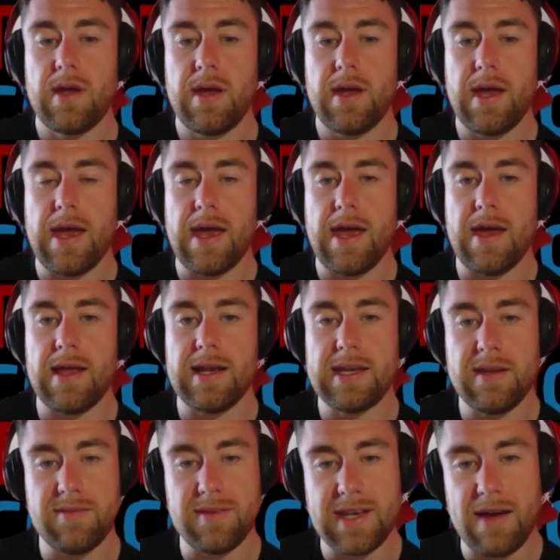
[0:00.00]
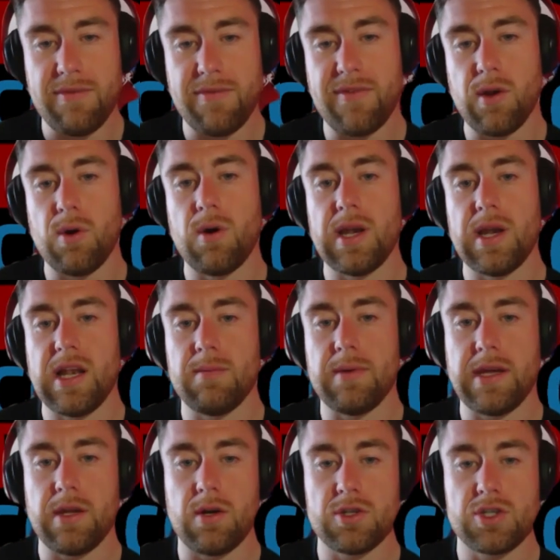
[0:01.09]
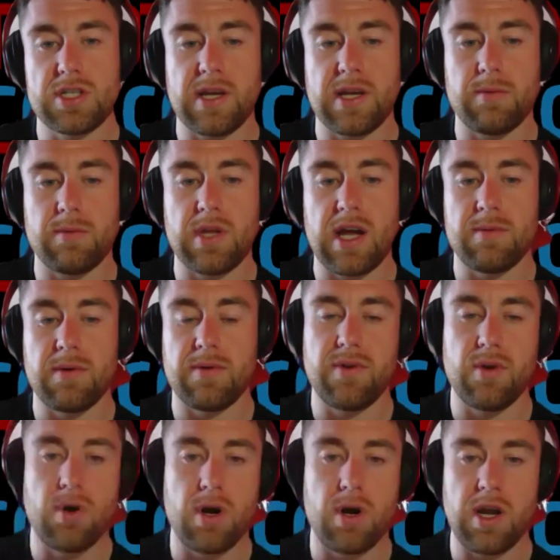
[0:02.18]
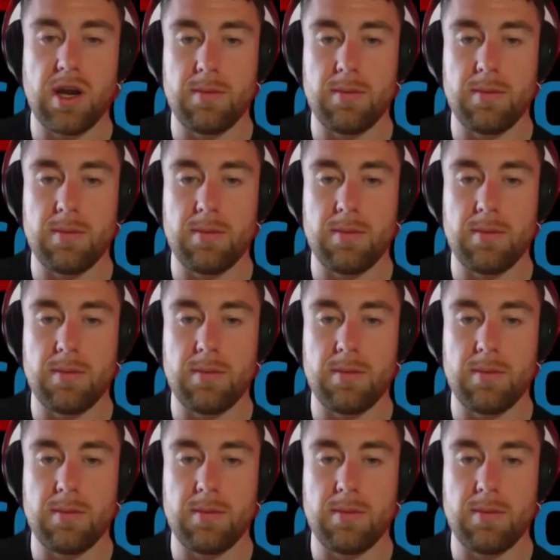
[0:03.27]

Uh, leaving that flow a little bit, you know, just like we talked about flow earlier.